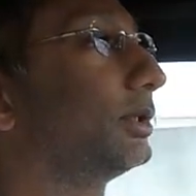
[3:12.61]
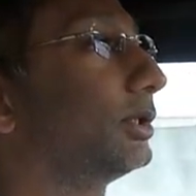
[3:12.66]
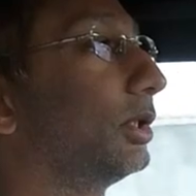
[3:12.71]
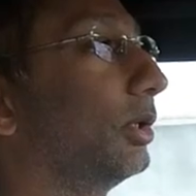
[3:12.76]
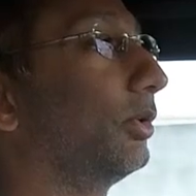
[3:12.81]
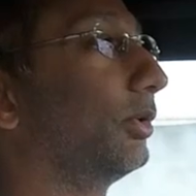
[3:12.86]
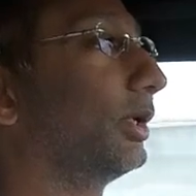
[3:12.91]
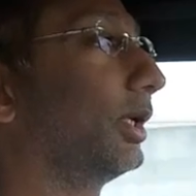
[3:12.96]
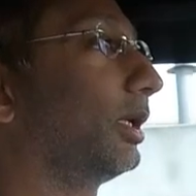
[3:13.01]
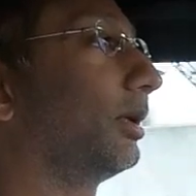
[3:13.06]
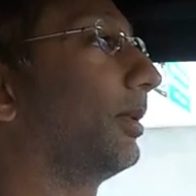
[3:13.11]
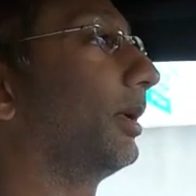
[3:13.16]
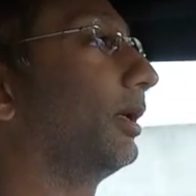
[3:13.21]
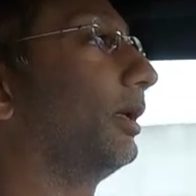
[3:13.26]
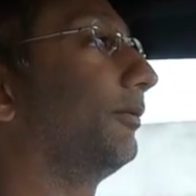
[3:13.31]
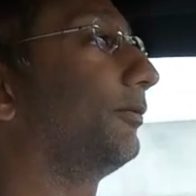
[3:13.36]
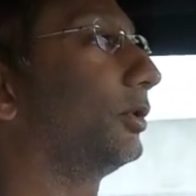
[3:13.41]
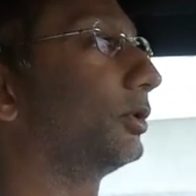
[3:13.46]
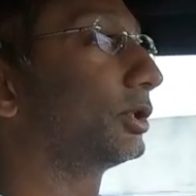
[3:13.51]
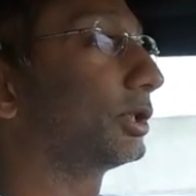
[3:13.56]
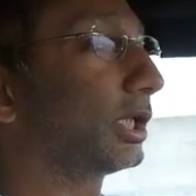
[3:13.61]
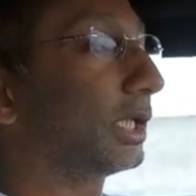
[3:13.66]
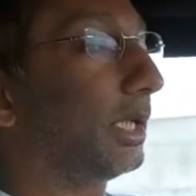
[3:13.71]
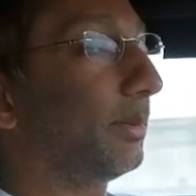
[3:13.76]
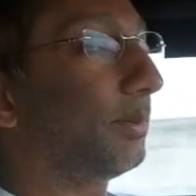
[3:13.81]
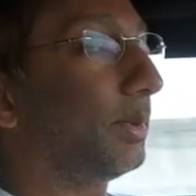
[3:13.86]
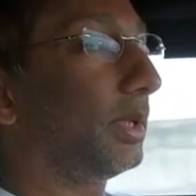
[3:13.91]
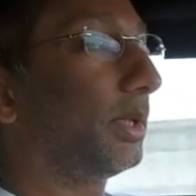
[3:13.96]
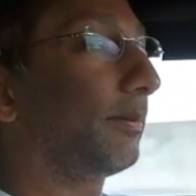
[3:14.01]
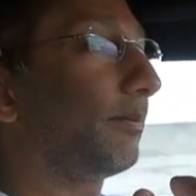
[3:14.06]
So think about it. If you're
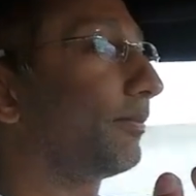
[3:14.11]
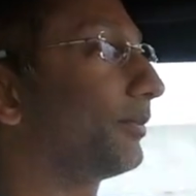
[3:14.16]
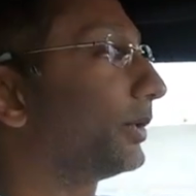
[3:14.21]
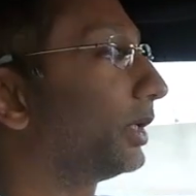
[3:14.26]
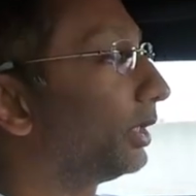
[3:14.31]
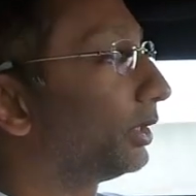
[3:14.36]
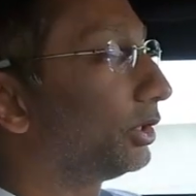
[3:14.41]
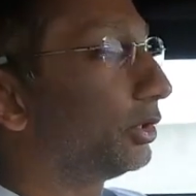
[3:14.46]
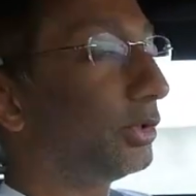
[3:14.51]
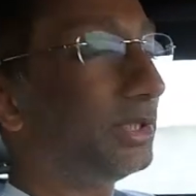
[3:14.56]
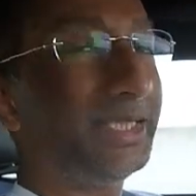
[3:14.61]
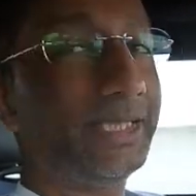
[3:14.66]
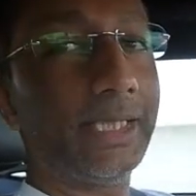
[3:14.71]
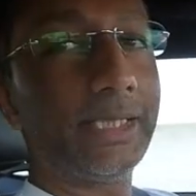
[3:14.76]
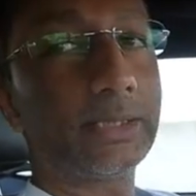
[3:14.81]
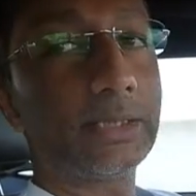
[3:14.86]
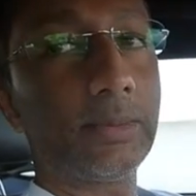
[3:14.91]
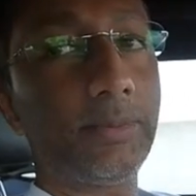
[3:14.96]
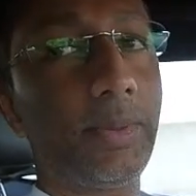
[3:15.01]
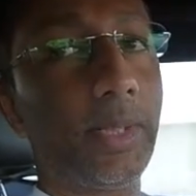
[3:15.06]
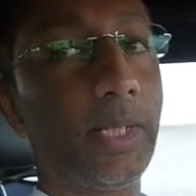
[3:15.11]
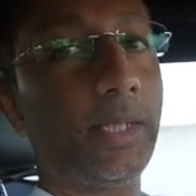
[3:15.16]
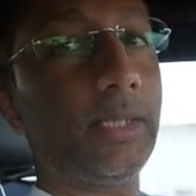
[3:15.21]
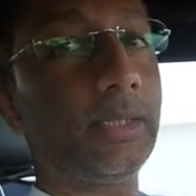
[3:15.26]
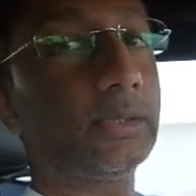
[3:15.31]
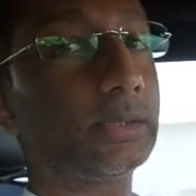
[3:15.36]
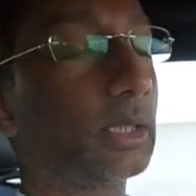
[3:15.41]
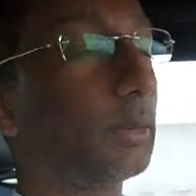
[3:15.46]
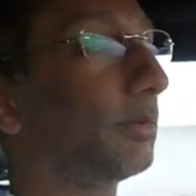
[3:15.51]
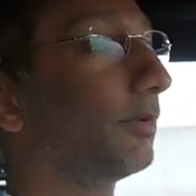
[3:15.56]
slipping, you're
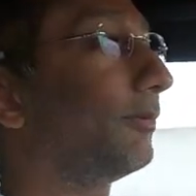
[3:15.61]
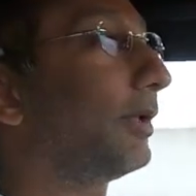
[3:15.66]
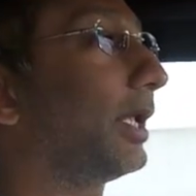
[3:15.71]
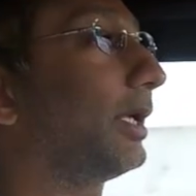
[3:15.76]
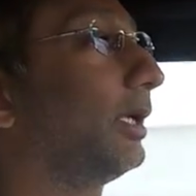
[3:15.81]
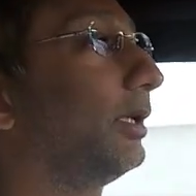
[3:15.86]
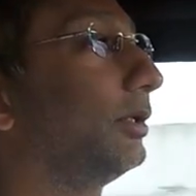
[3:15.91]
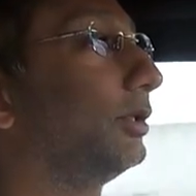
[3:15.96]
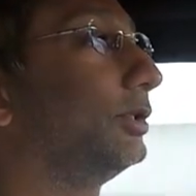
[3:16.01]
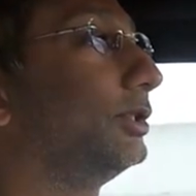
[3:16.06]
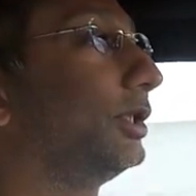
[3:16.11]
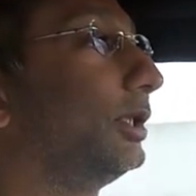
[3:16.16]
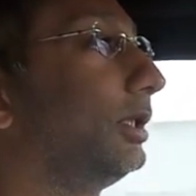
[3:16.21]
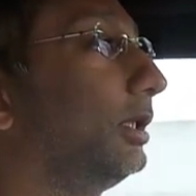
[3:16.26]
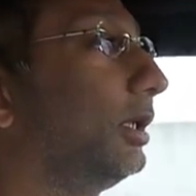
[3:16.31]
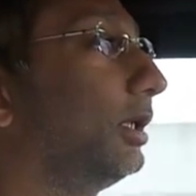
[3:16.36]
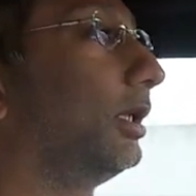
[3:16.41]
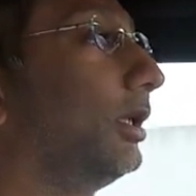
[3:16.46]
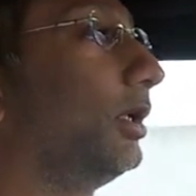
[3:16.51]
dissipating some of that energy